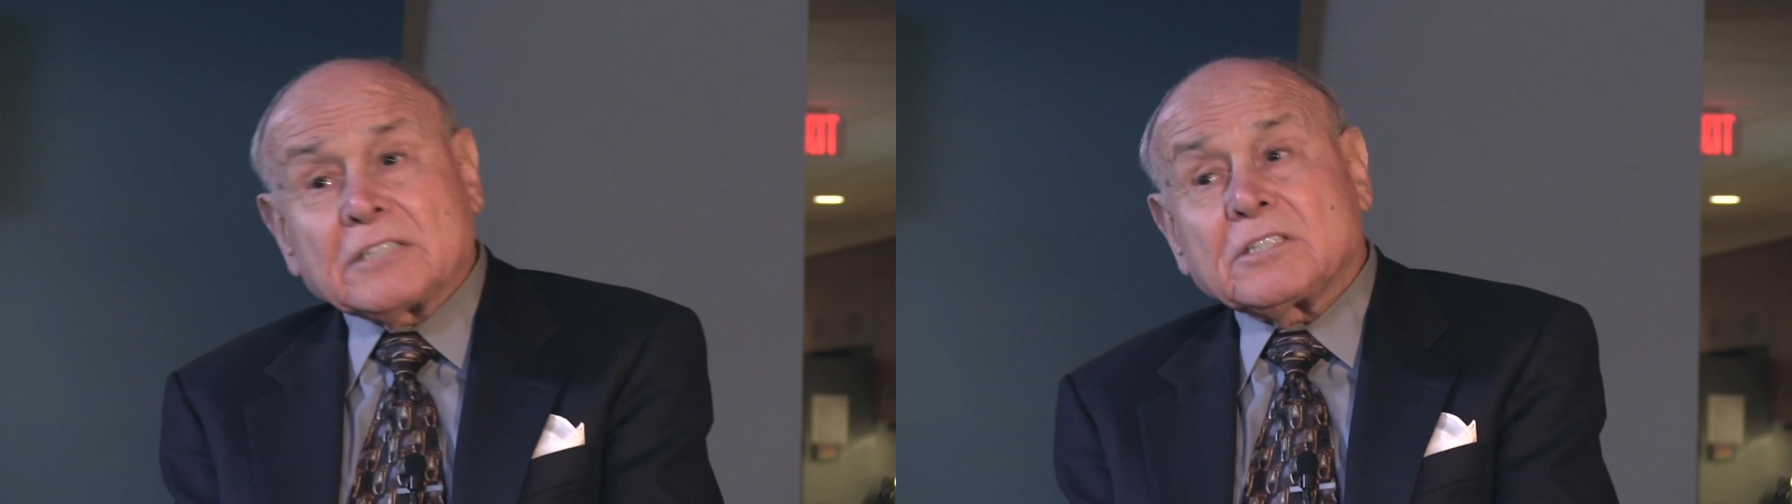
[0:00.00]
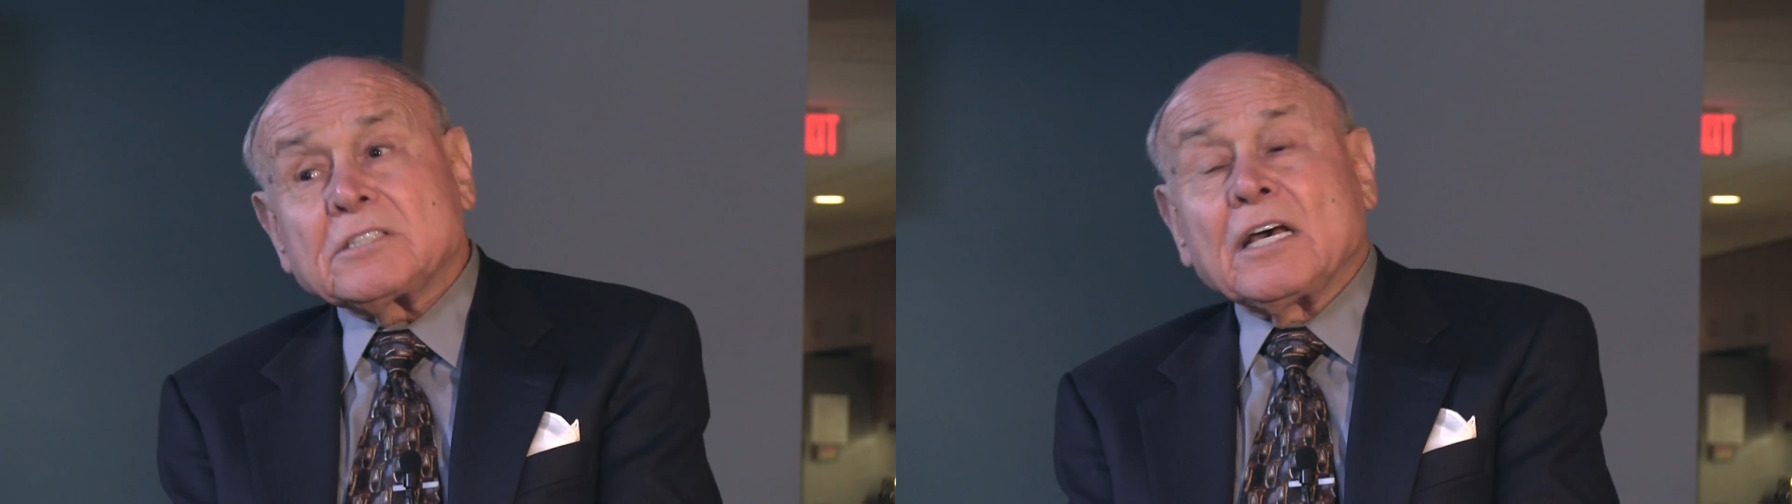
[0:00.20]

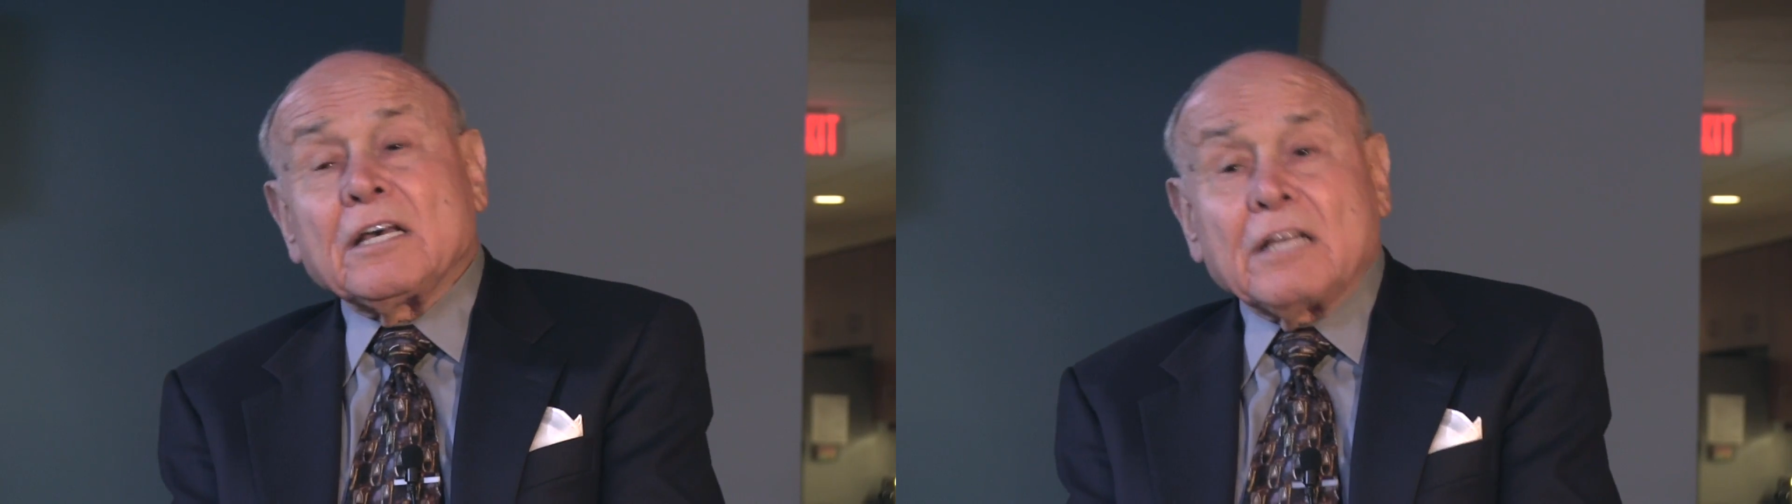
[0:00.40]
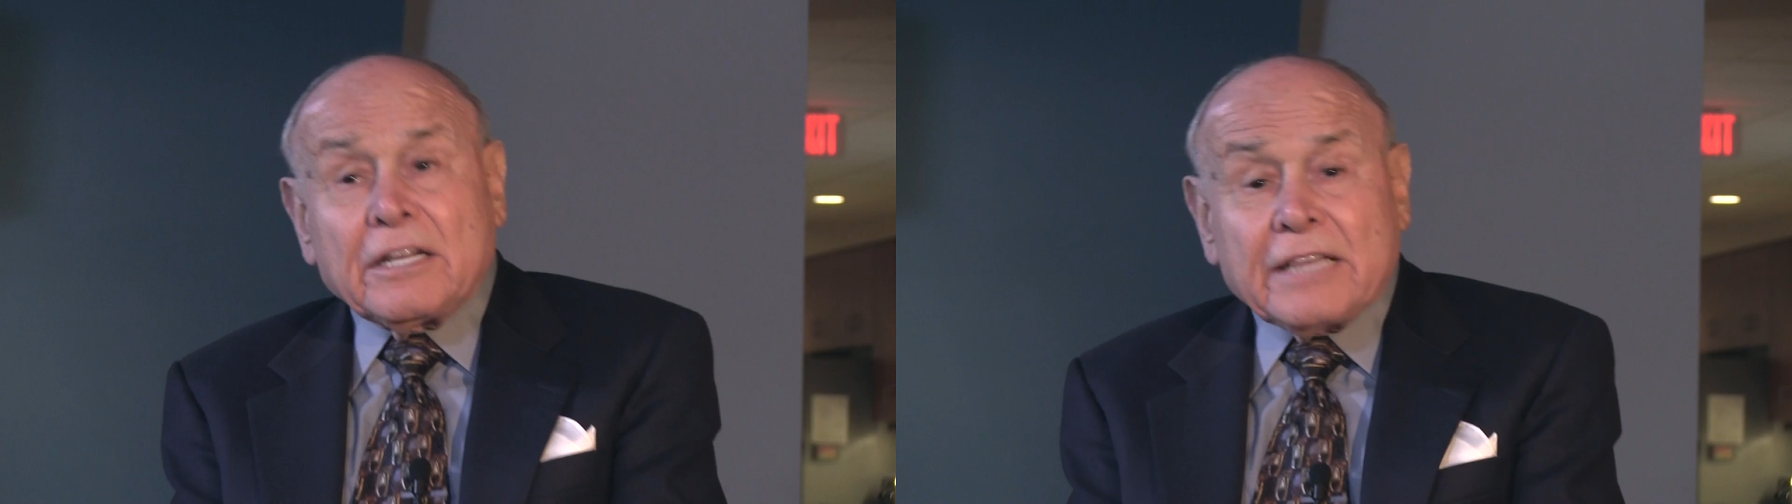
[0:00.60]
washes,
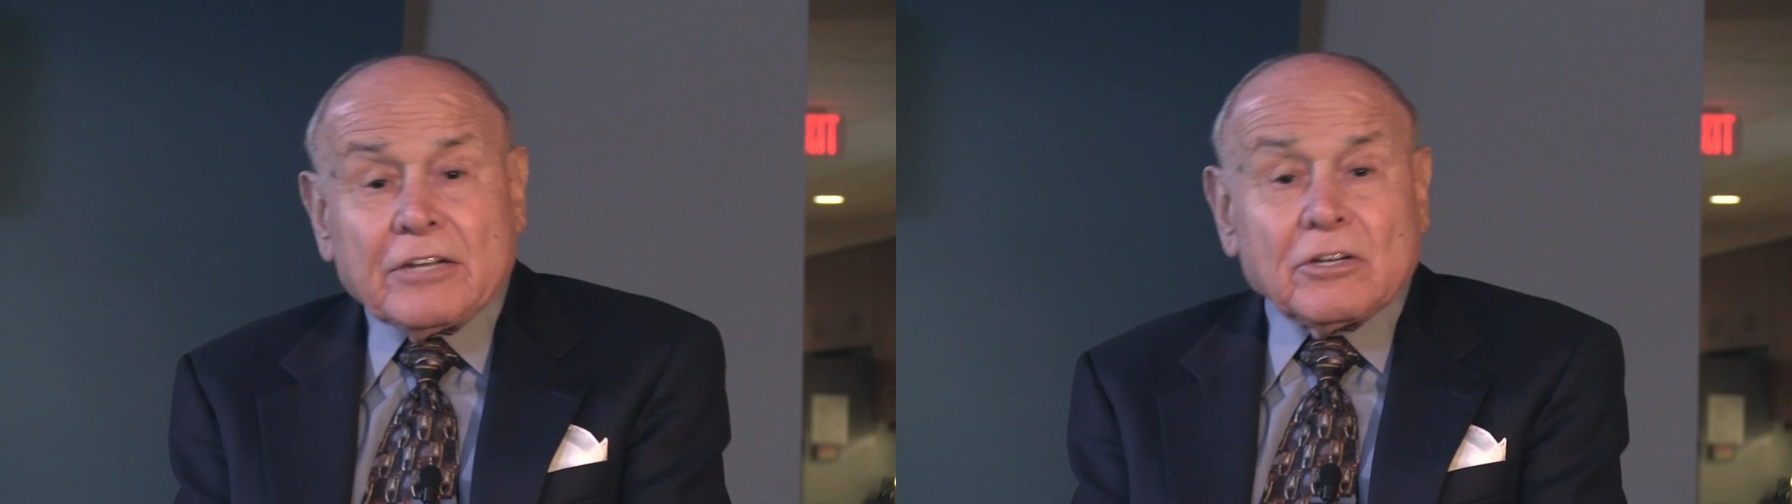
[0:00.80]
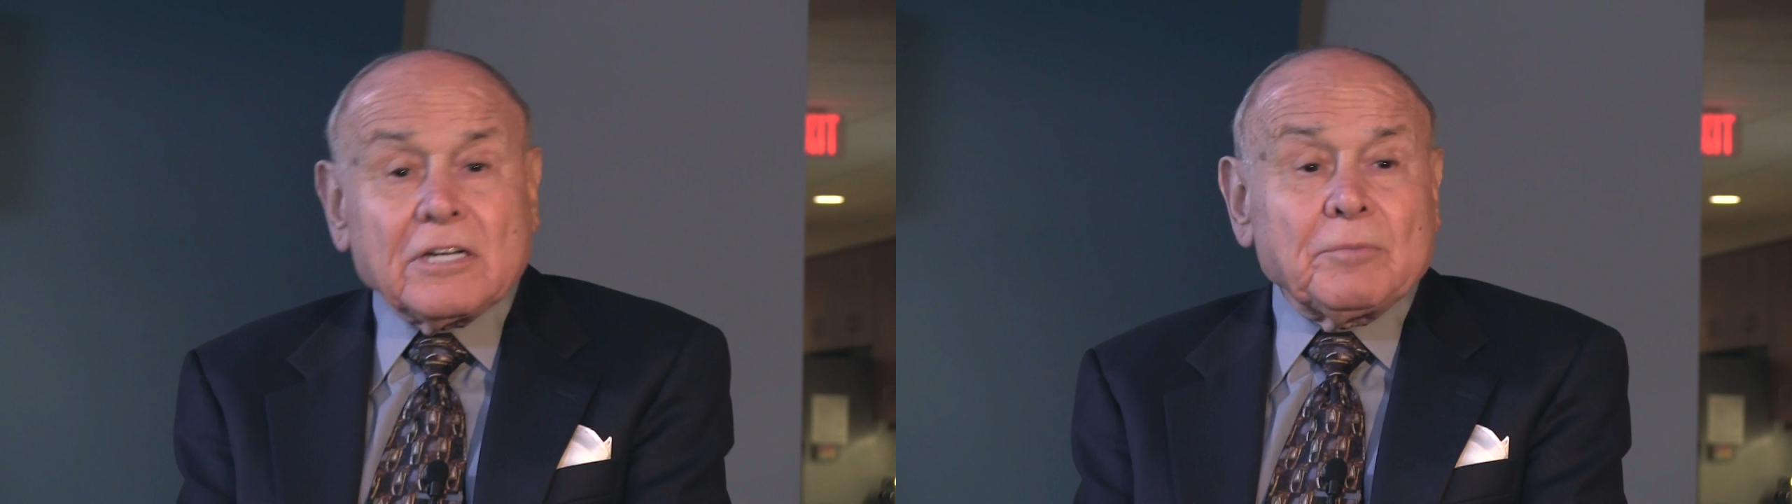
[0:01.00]
and
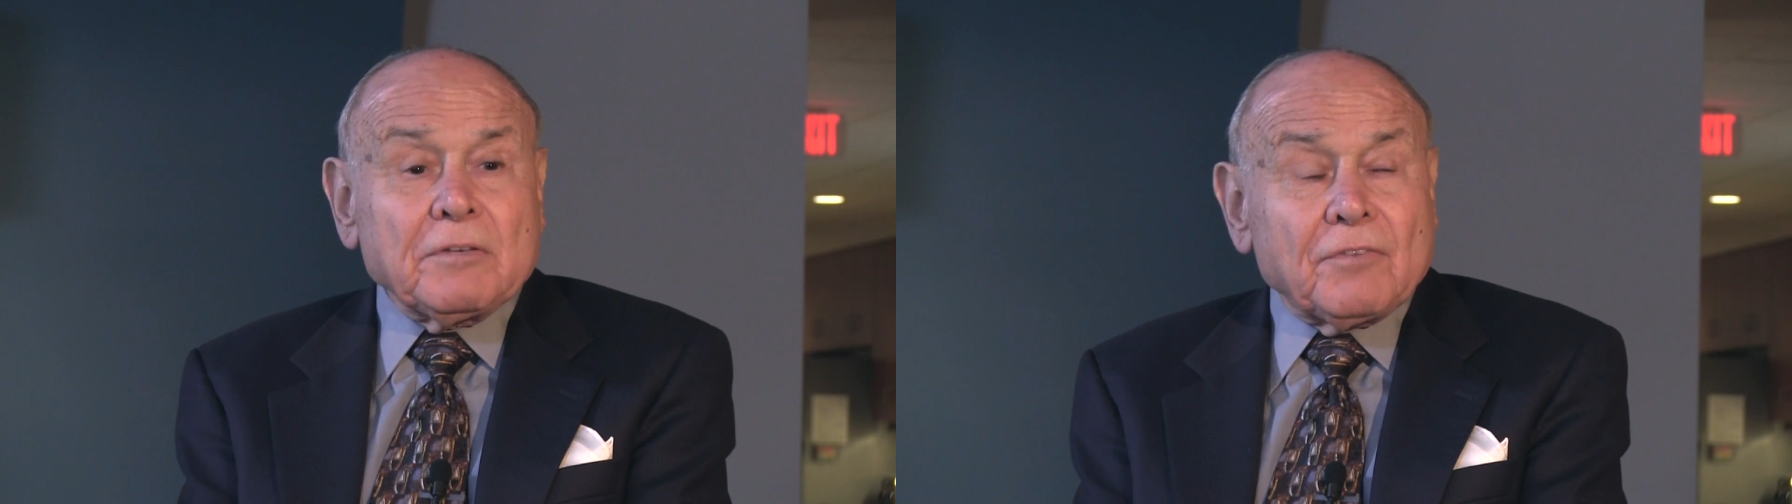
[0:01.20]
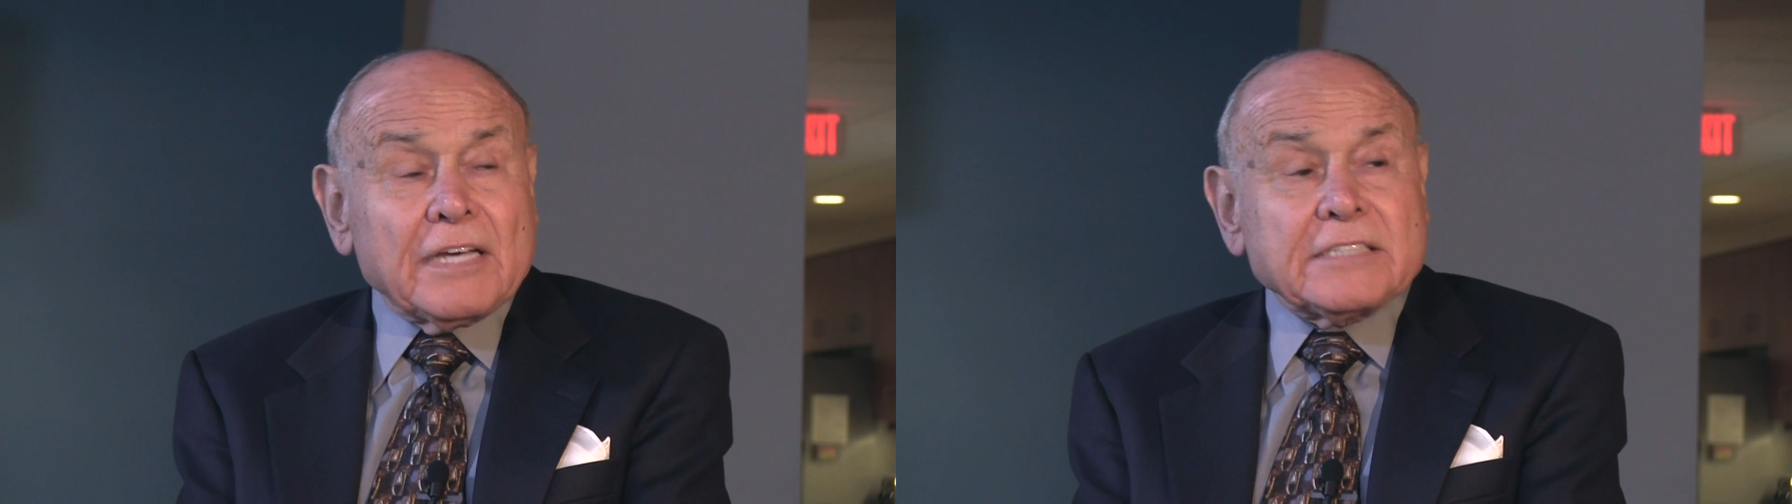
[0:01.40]
then you're going to
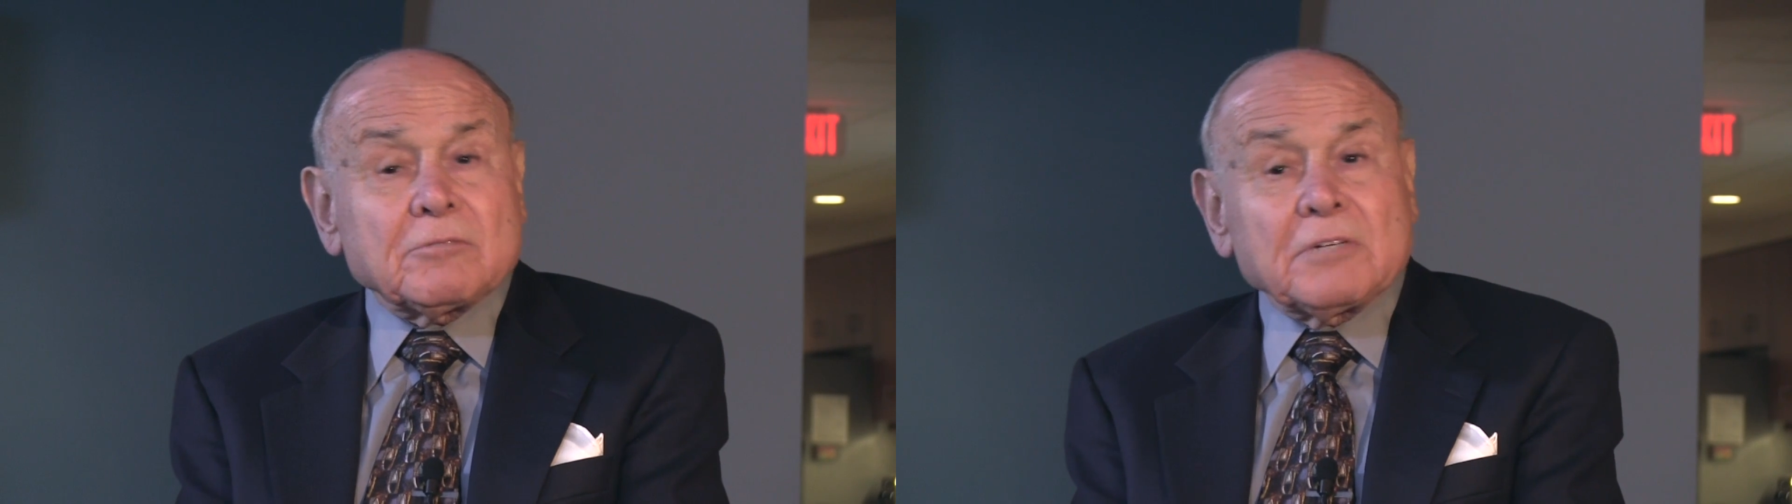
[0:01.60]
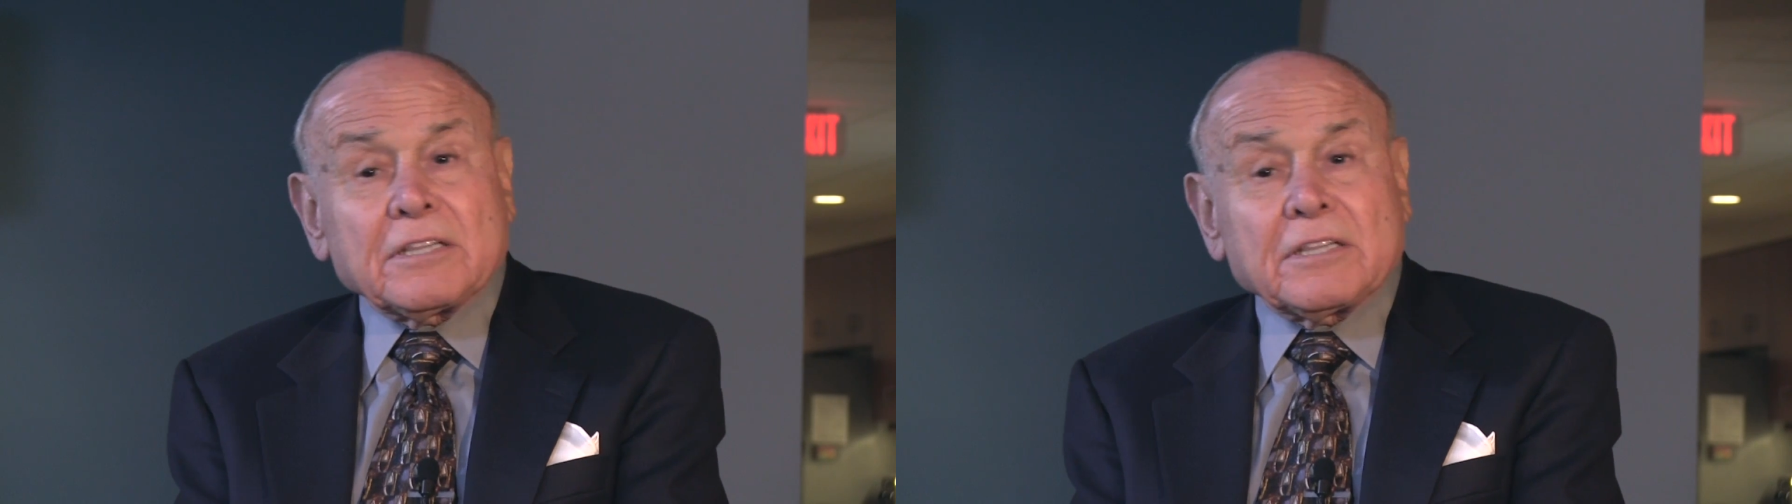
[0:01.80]
be faced